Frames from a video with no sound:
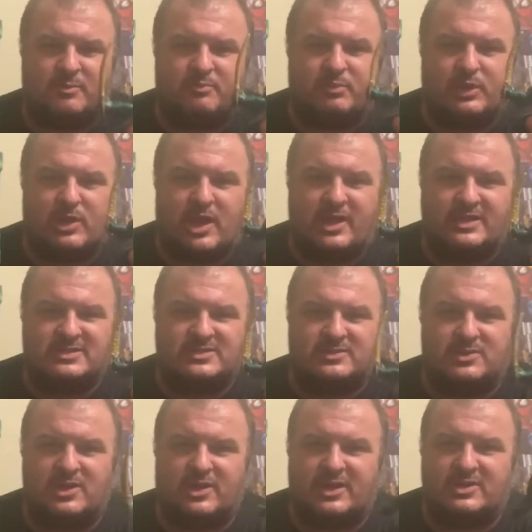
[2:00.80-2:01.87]
bluntest
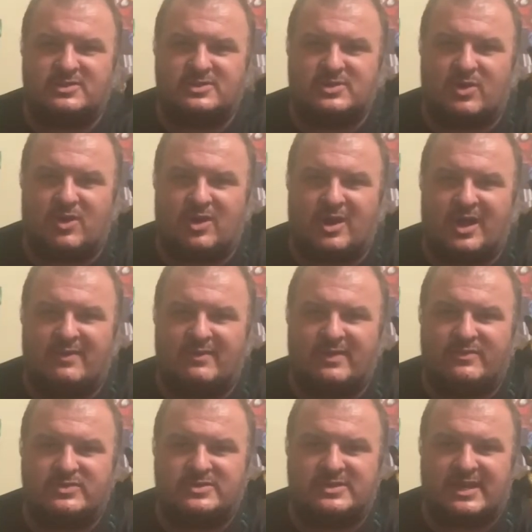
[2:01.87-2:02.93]
looking sword I've
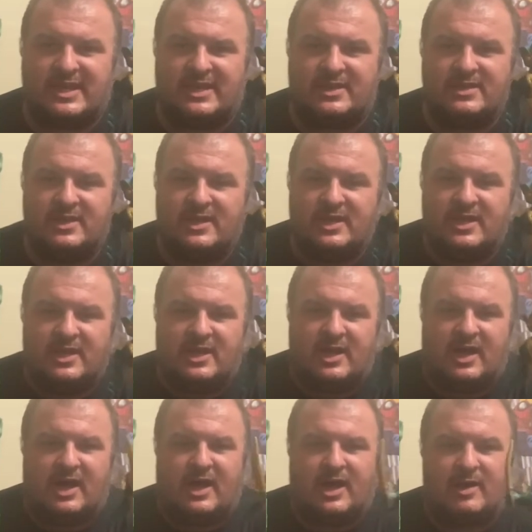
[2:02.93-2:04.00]
ever seen.
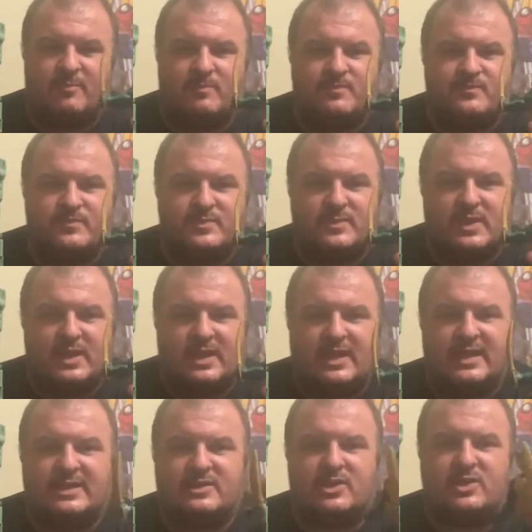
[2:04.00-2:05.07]

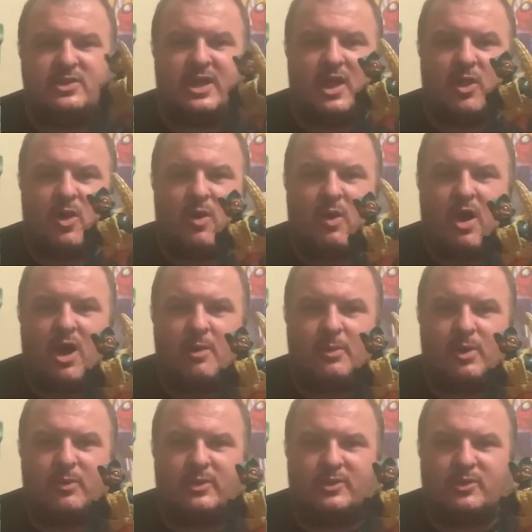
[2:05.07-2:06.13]
It had a little yellow
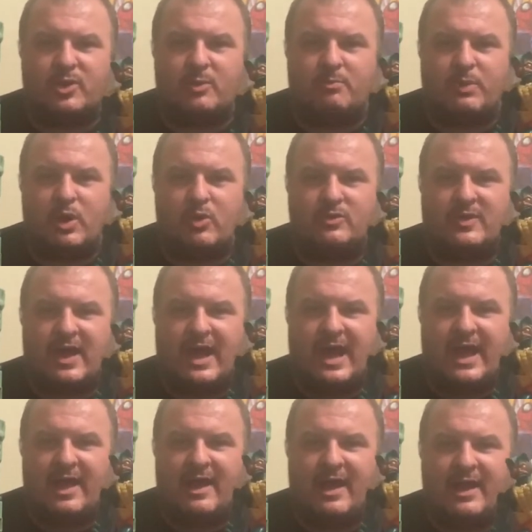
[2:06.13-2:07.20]
armor with a little bow
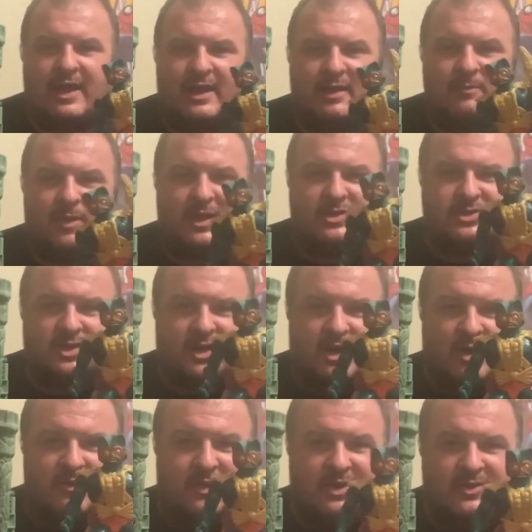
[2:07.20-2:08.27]
tie on it. I'm not sure
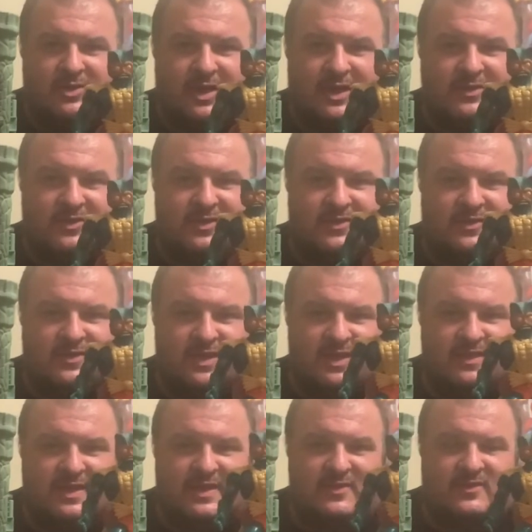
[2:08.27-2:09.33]
how well you guys can see
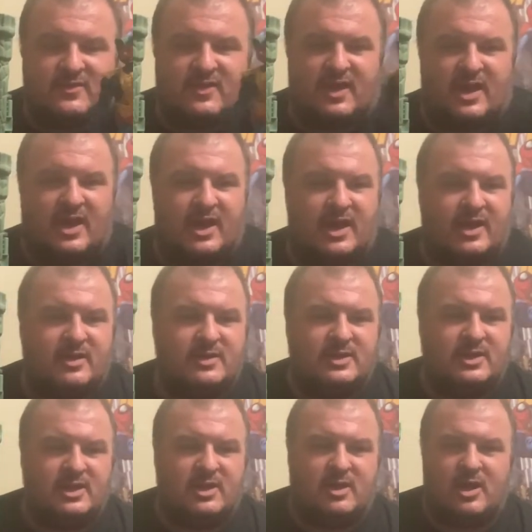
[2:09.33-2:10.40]
this. I
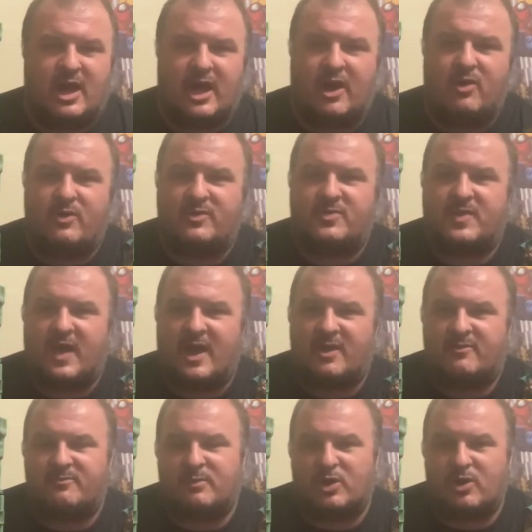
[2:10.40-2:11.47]
always thought
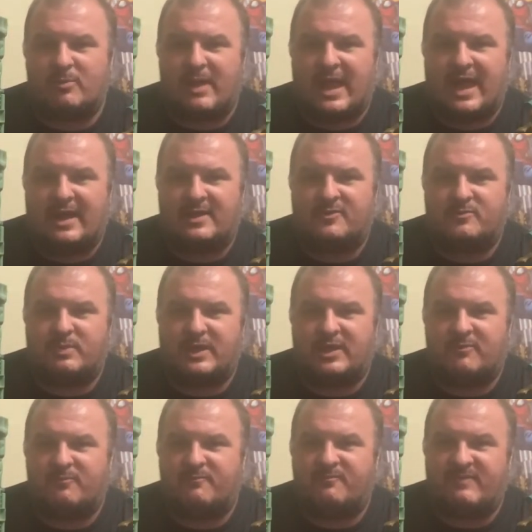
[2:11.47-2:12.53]
of Merman as
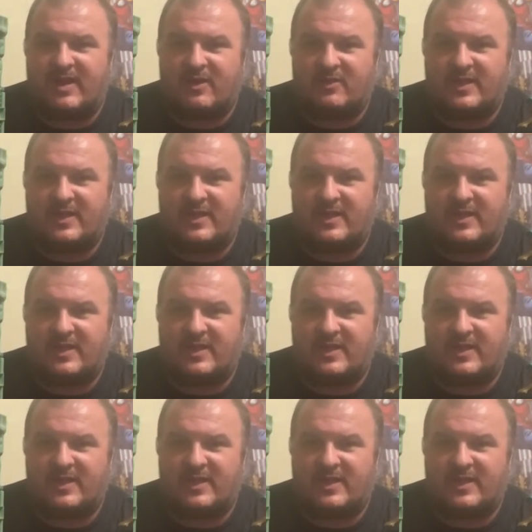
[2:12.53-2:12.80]
being fairly